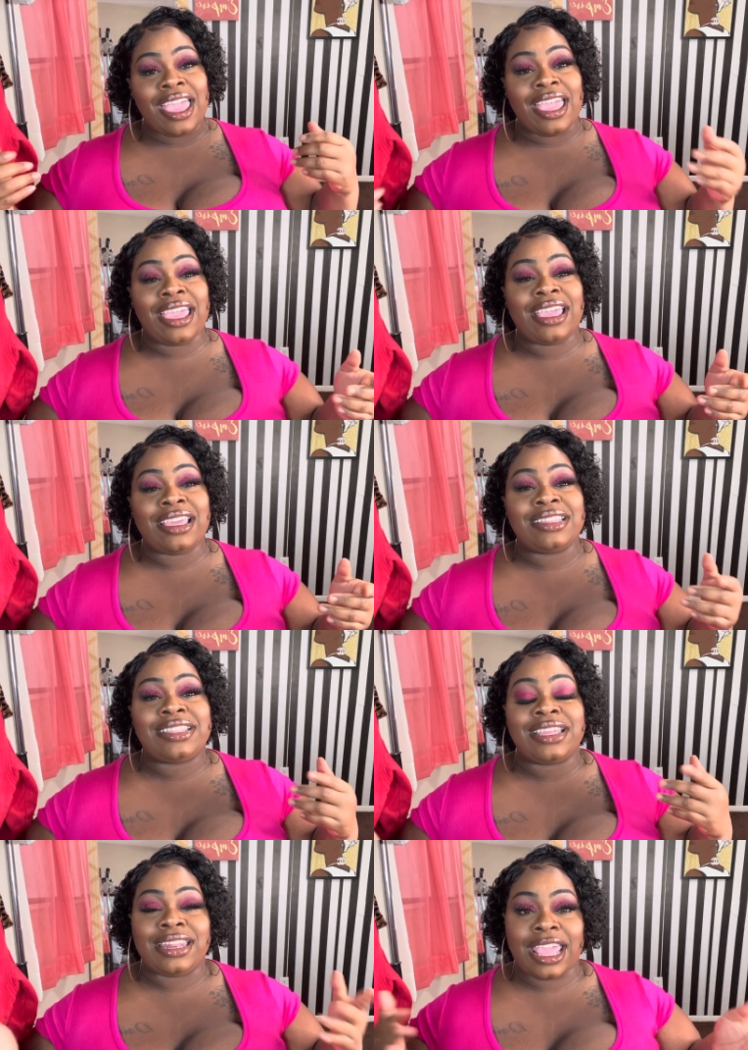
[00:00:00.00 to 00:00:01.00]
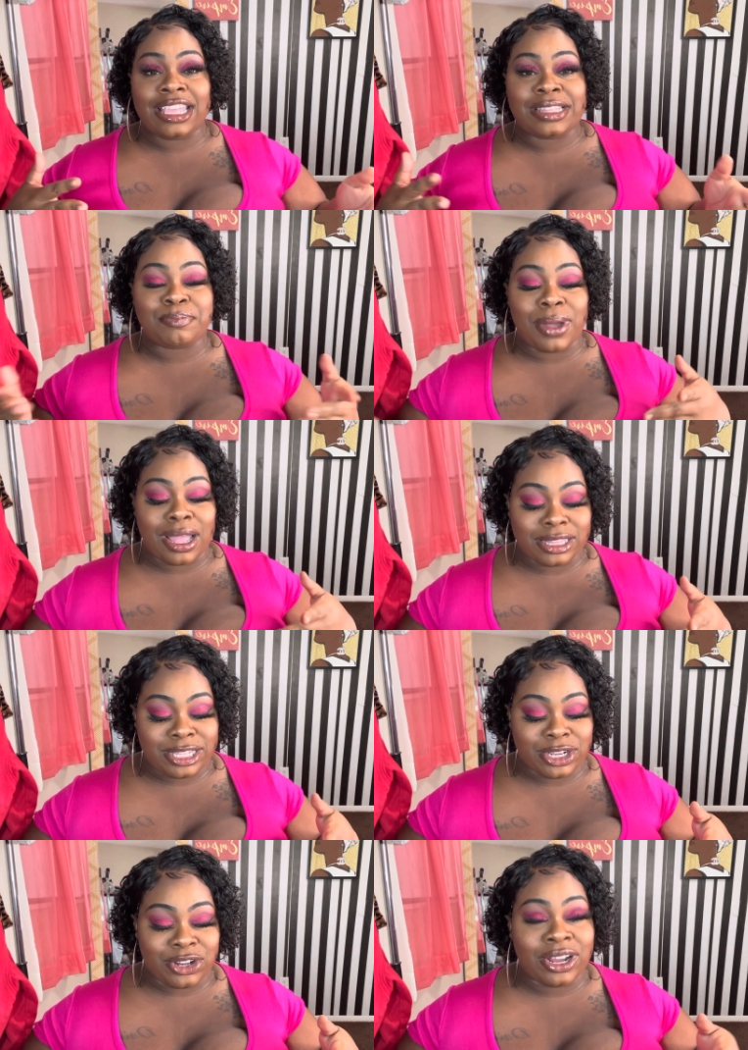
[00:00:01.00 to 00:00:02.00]
And today's
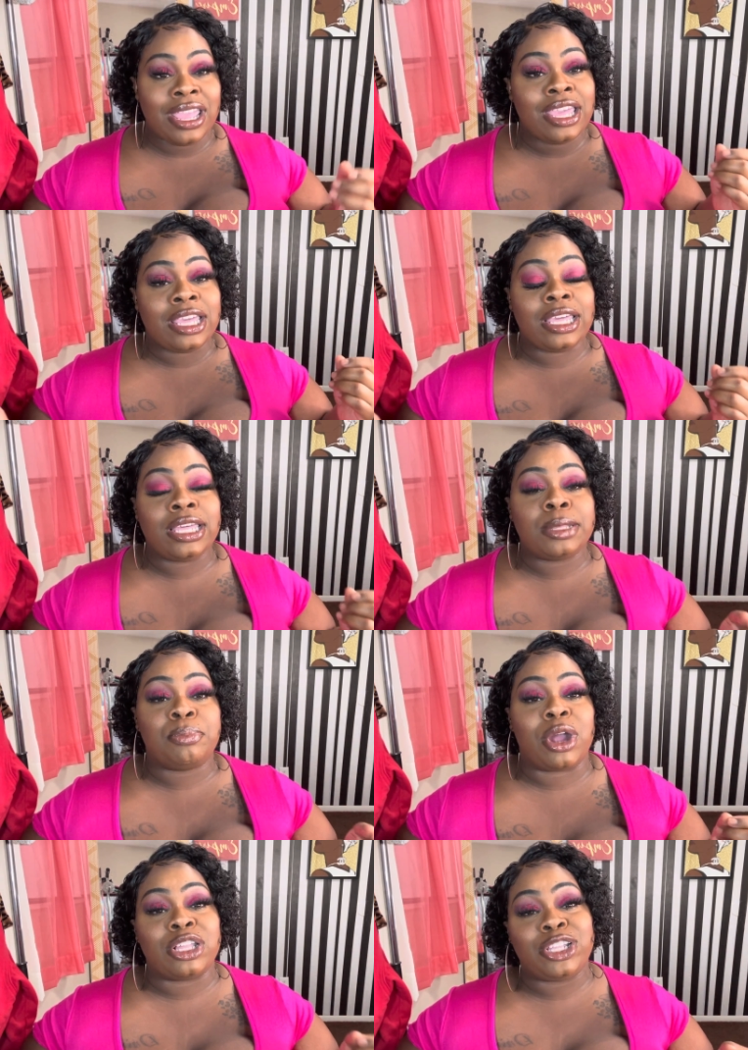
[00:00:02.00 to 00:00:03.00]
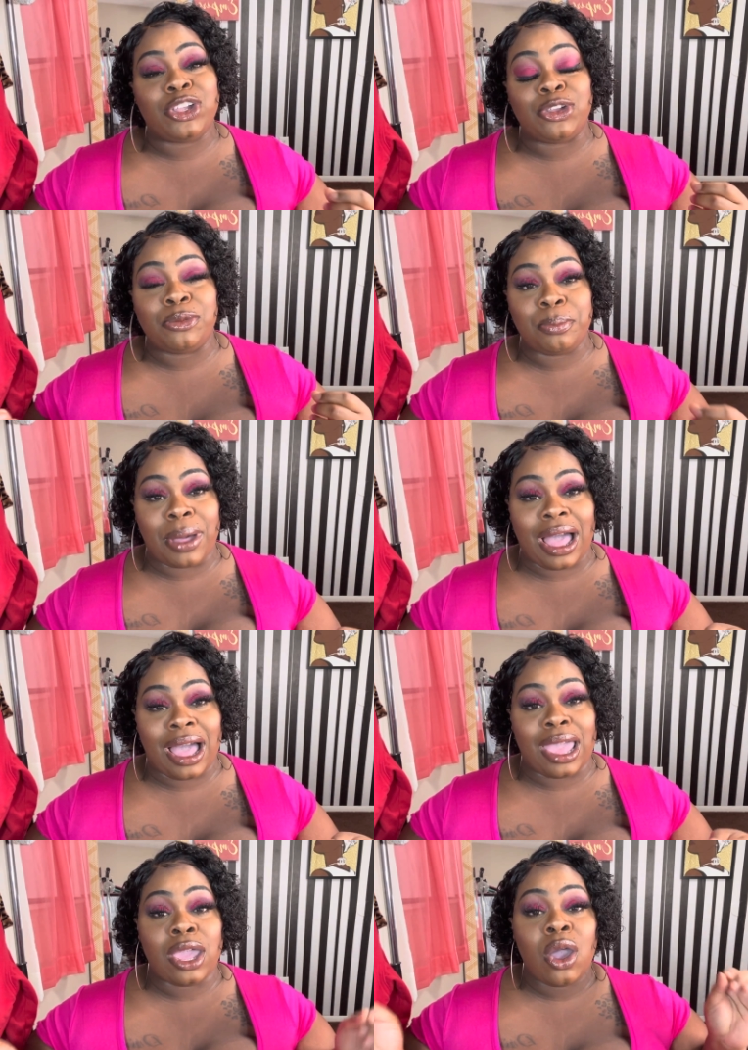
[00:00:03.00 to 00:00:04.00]
sponsor is brought to you
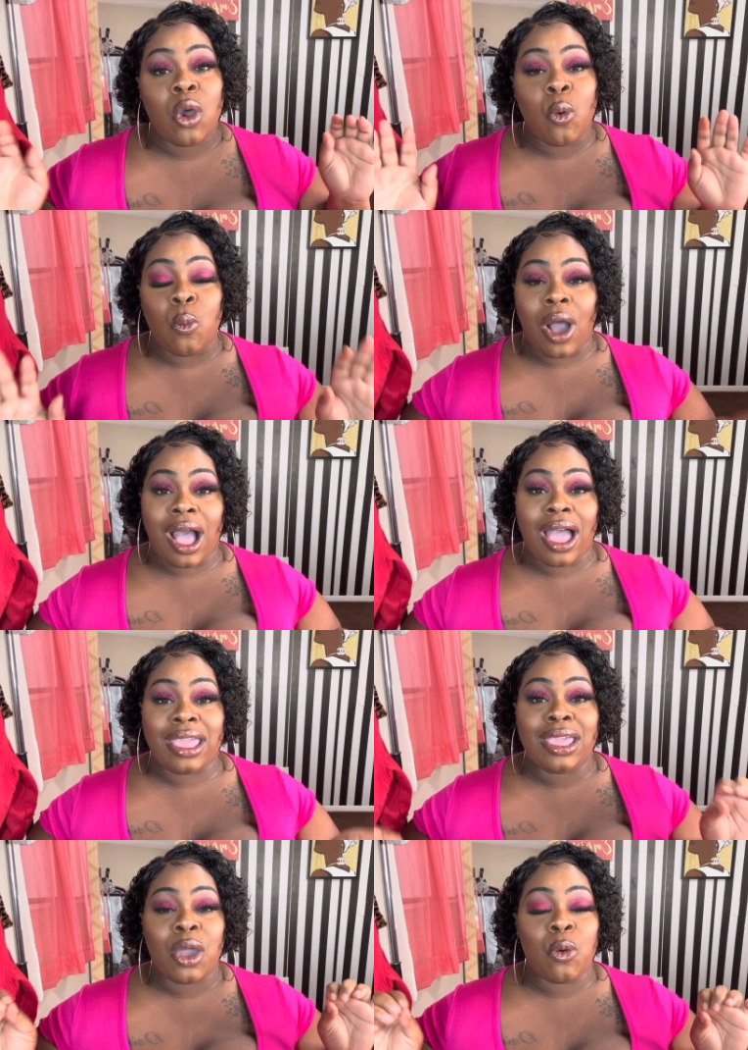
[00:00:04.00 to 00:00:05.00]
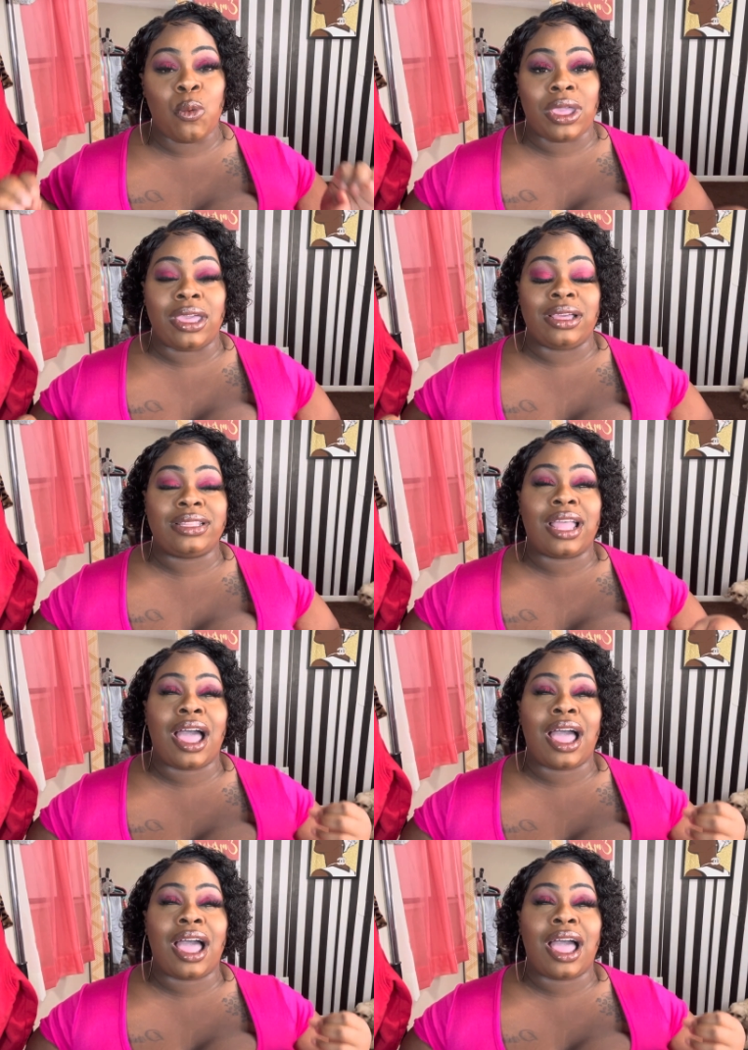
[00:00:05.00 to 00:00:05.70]
by Y Wigs.